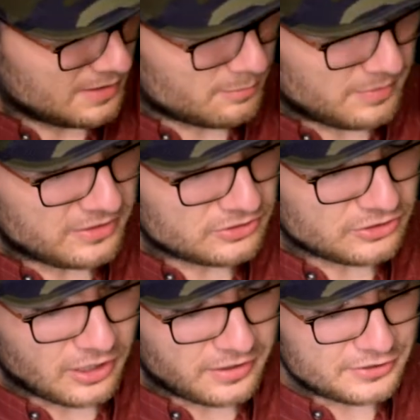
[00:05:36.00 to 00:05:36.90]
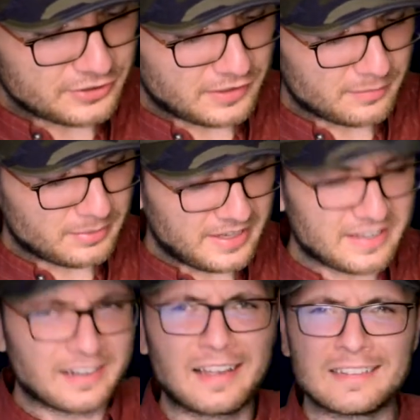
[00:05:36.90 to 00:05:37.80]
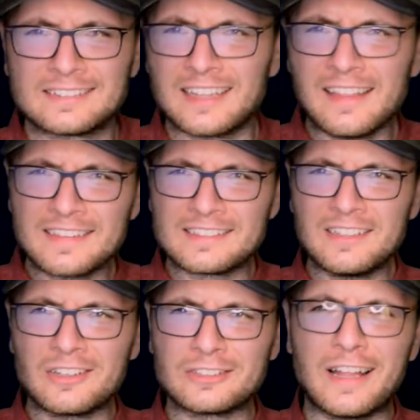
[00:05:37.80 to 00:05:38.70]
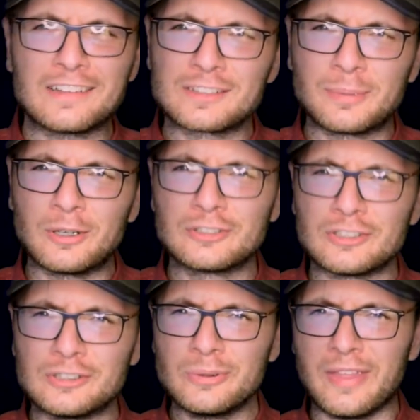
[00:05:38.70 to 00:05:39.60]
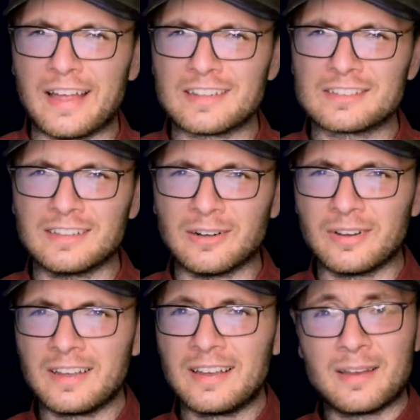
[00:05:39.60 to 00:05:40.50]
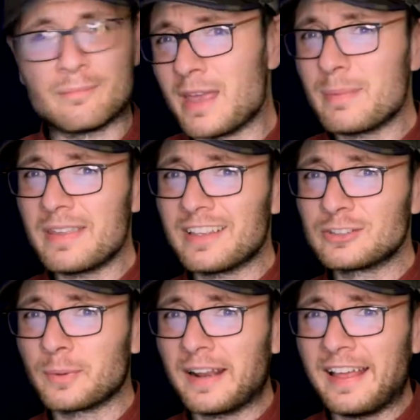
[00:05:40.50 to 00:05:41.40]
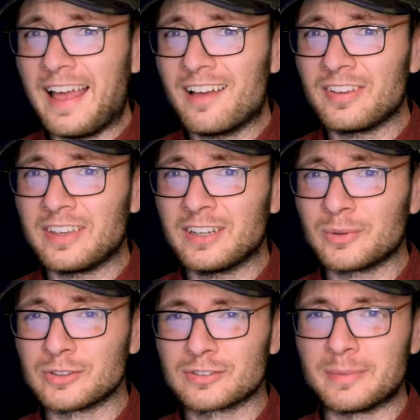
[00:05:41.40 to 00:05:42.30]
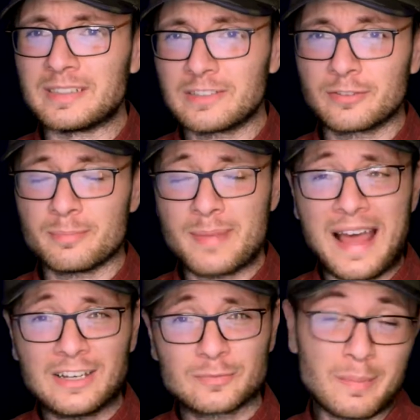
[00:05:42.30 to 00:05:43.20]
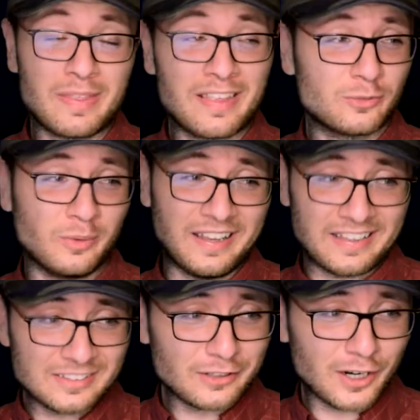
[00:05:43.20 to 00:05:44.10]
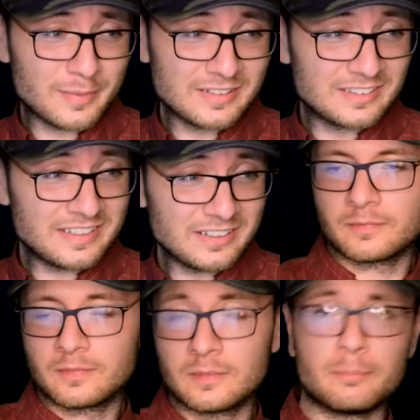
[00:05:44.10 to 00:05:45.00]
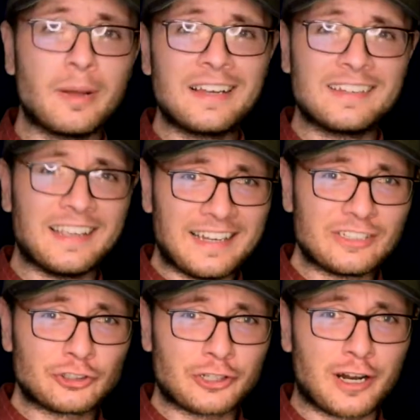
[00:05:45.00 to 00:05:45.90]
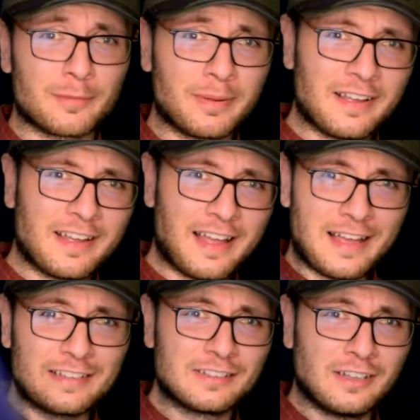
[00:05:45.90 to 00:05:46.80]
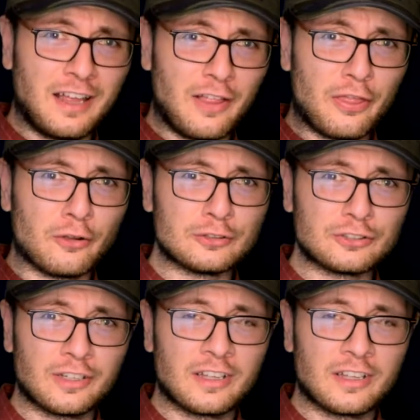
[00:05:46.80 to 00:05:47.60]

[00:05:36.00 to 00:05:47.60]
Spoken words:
but there's tarnishing on the blade. A stainless steel is not supposed to do that, so maybe this one I have here was from a different batch. Maybe this one is carbon steel, but it is sharp, as those